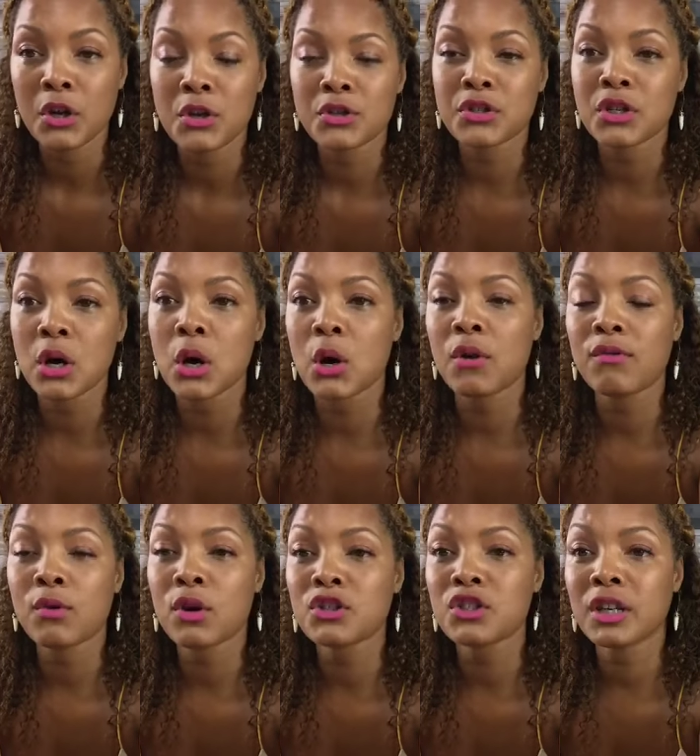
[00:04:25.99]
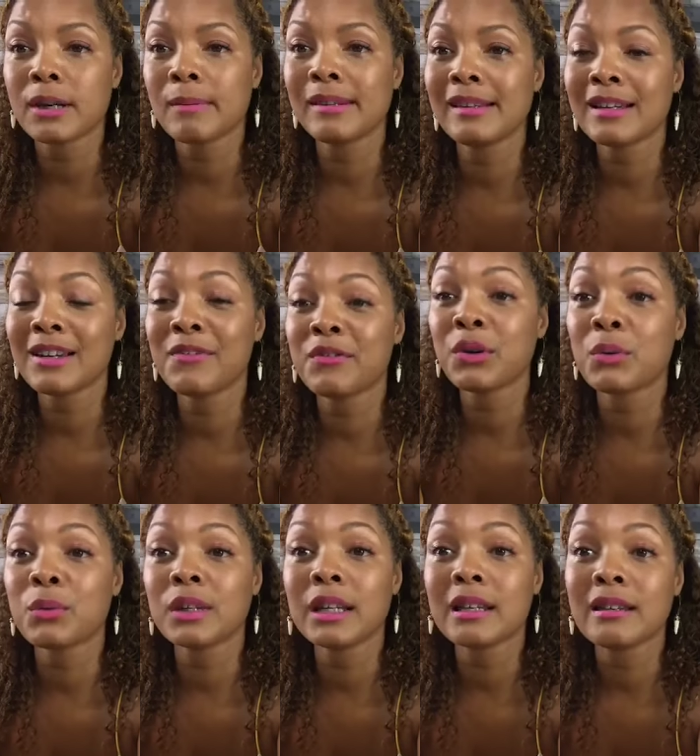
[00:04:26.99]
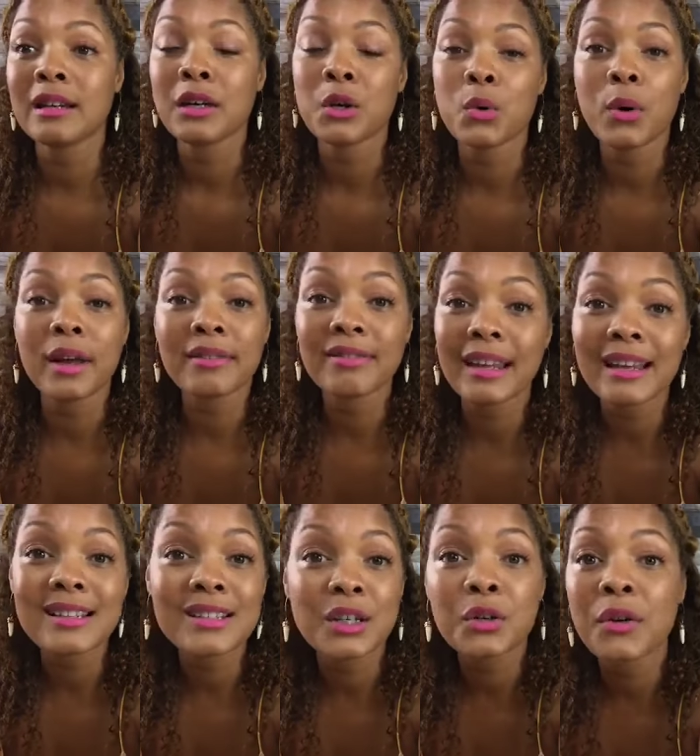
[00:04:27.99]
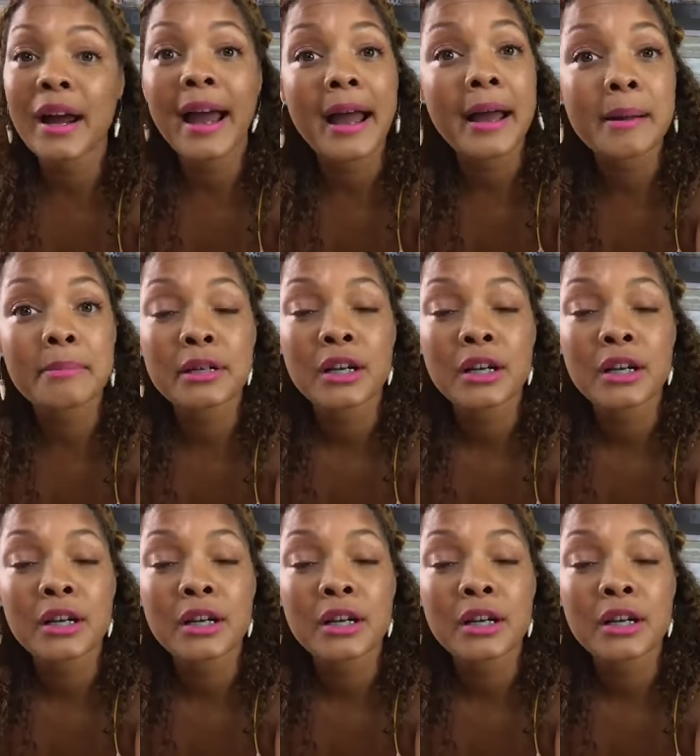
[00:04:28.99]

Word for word: So, of course, you're gonna be looking for really quick things to grab.